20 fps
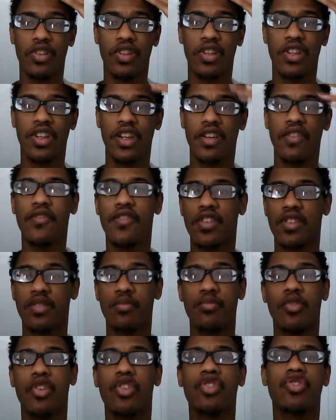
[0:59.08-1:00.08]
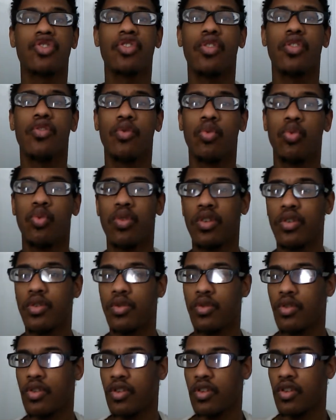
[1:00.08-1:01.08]
give us much of
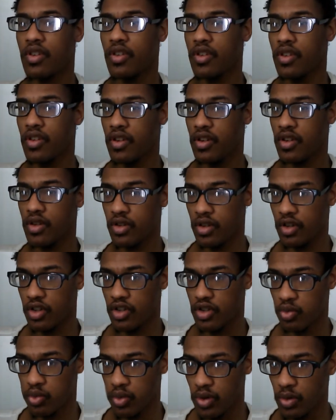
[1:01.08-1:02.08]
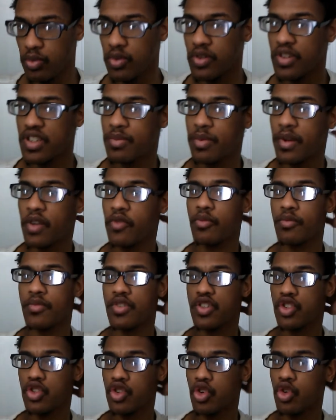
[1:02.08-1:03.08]
what we would expect from
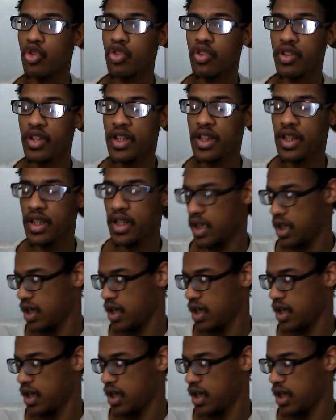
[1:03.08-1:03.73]
a story.